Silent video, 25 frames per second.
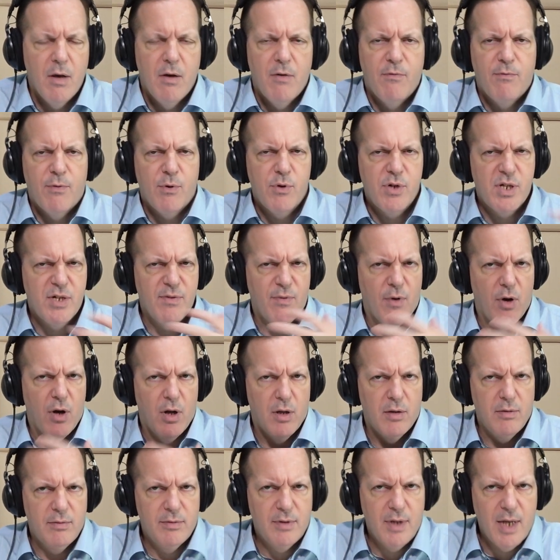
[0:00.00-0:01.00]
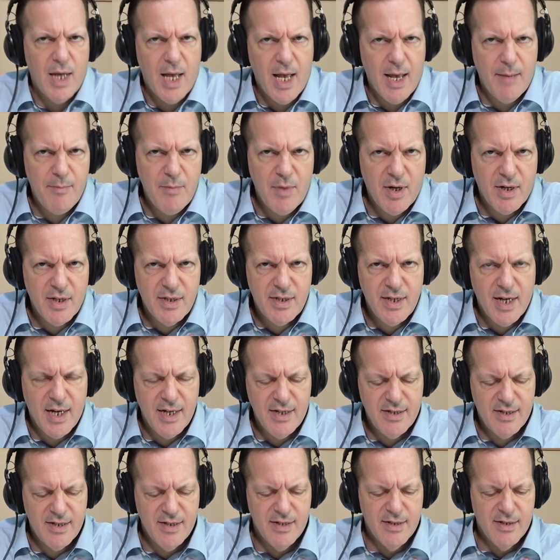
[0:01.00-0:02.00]
First of all, I'm not a
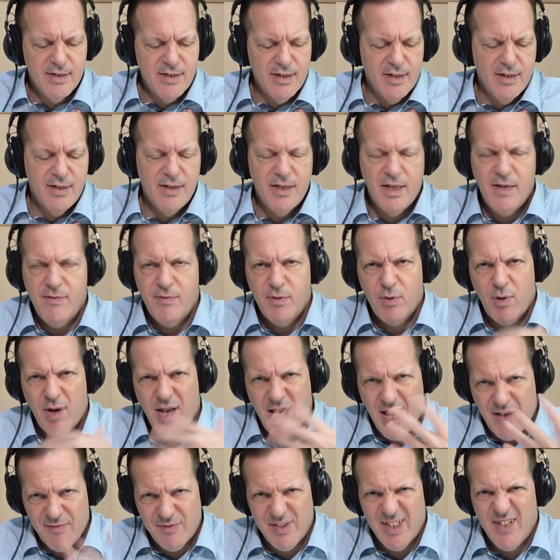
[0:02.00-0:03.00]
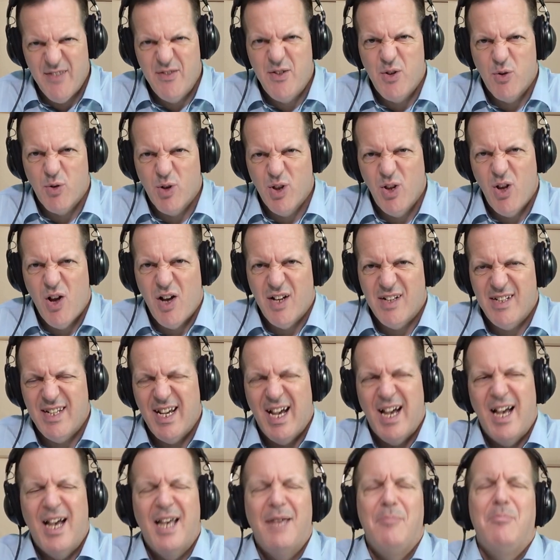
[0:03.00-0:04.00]
Thai citizen, even though I have lived here a long
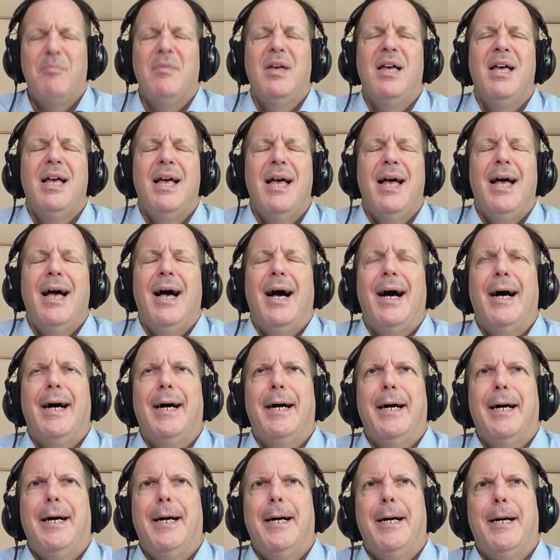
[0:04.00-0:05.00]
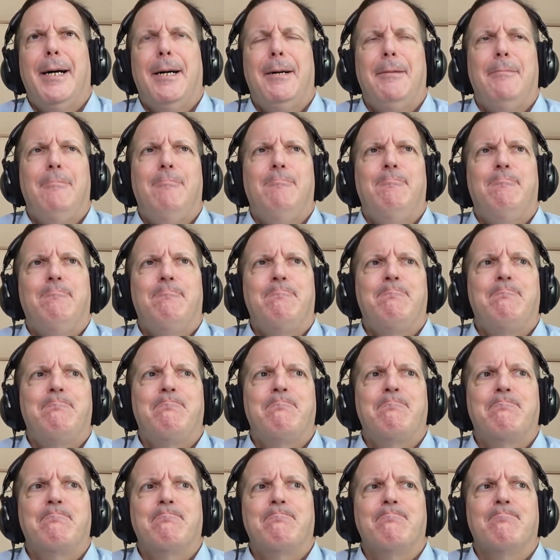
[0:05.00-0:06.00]
time.
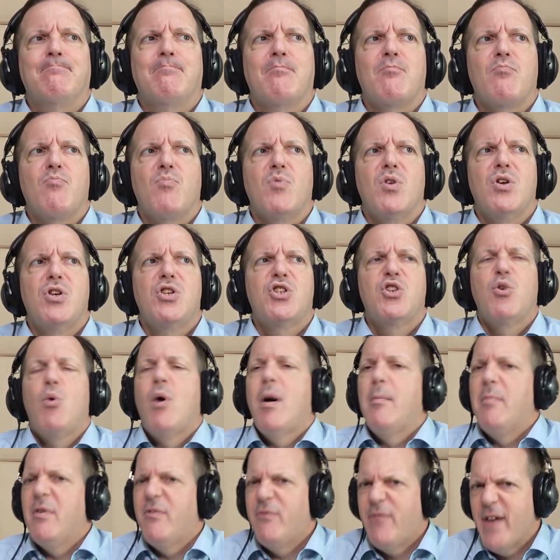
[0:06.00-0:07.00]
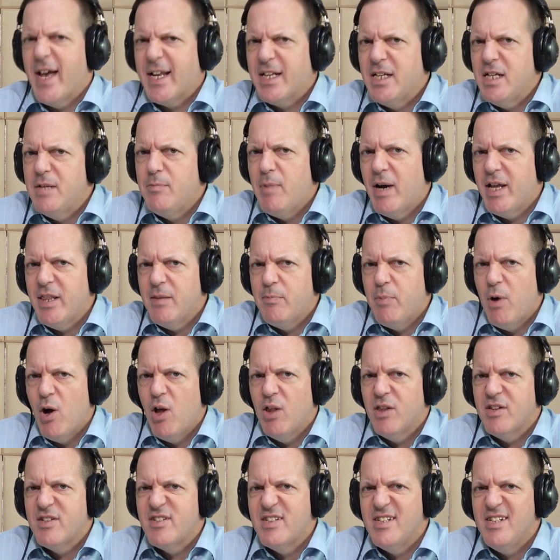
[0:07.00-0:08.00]
So I'm affected by the
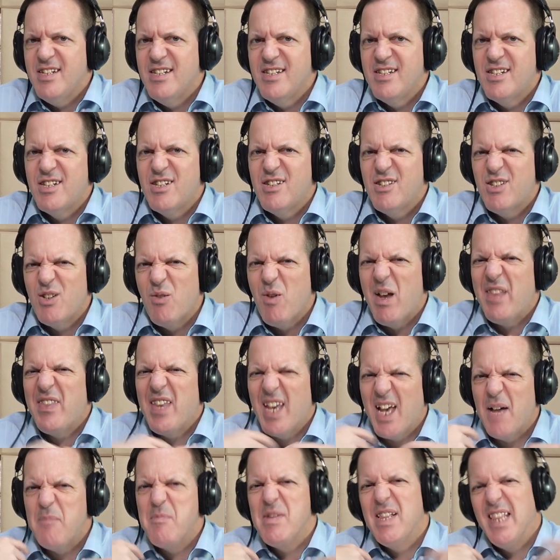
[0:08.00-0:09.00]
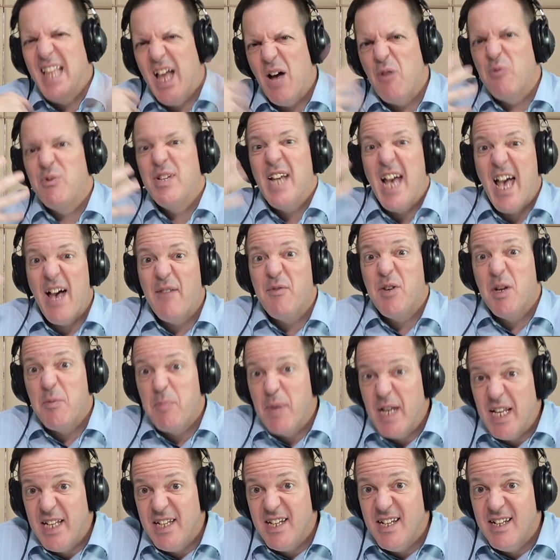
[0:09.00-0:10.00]
policies. So I think I'm allowed to have an
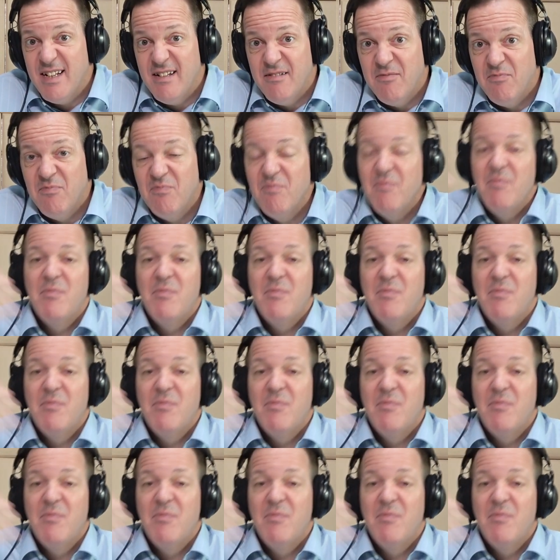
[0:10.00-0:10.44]
opinion.